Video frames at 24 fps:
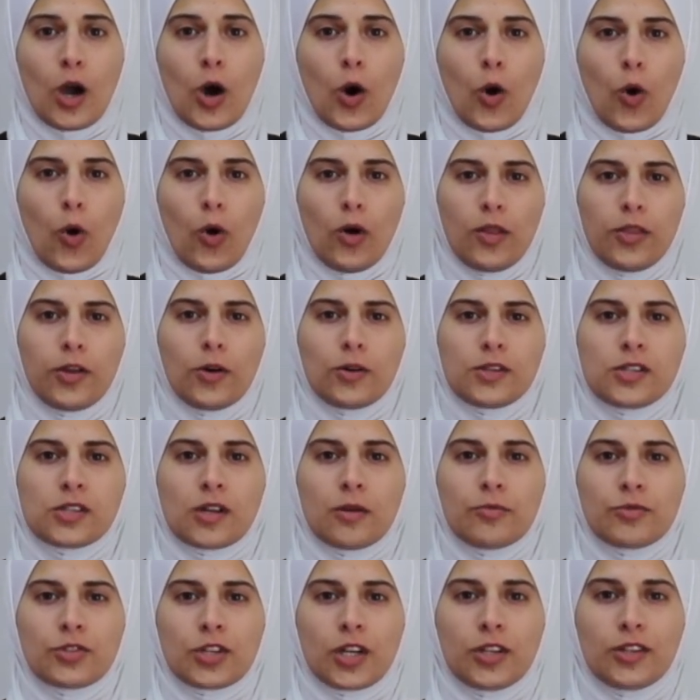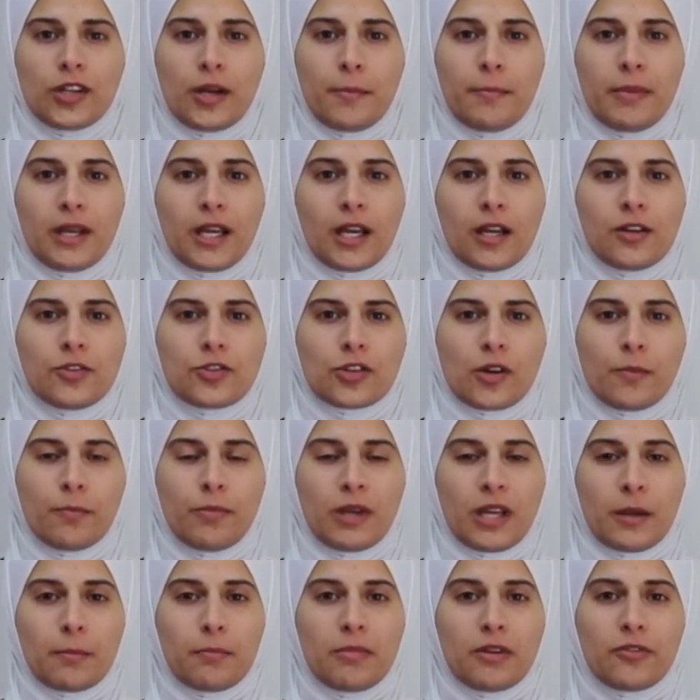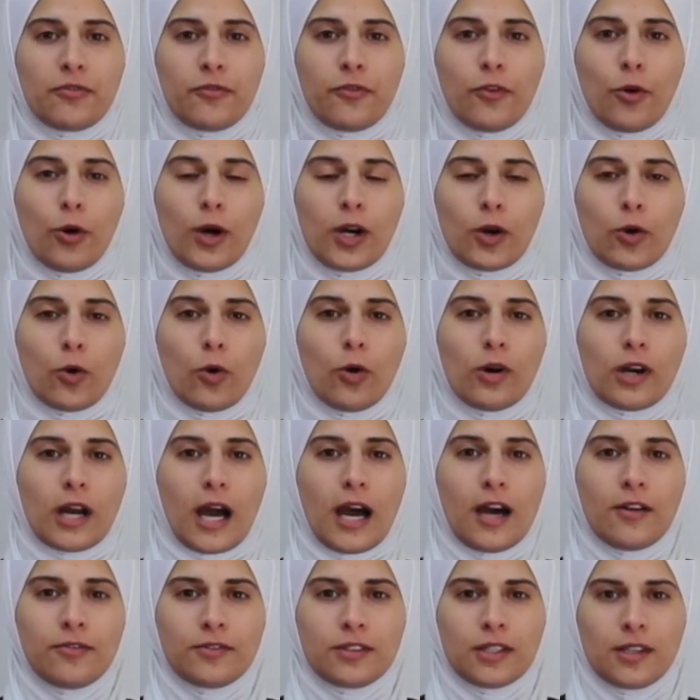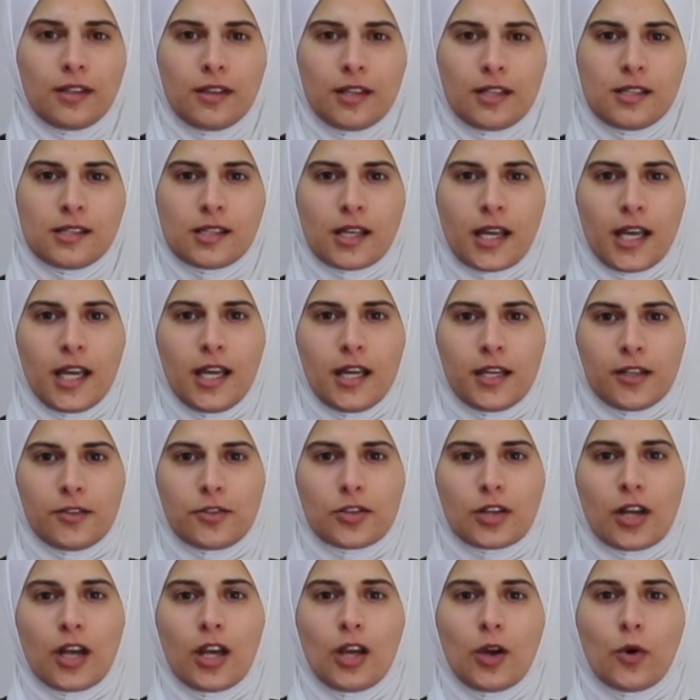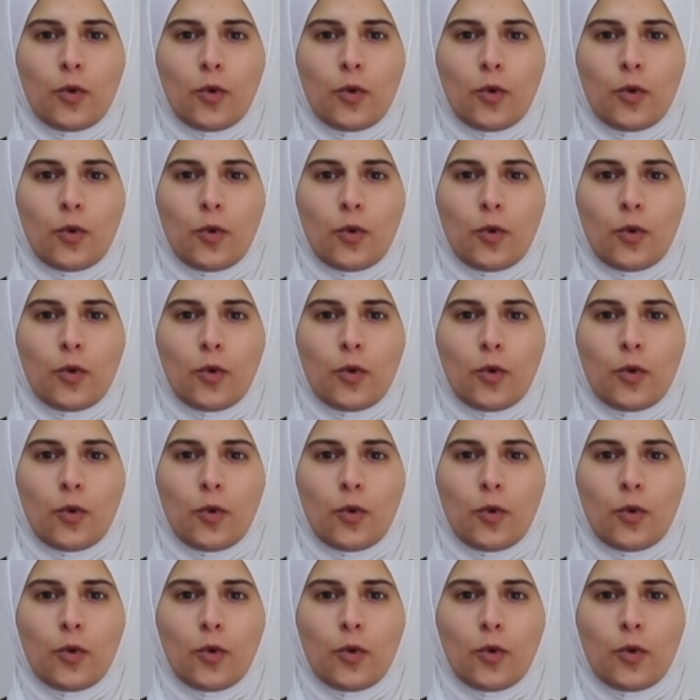Although some children begin jumping before or after this age,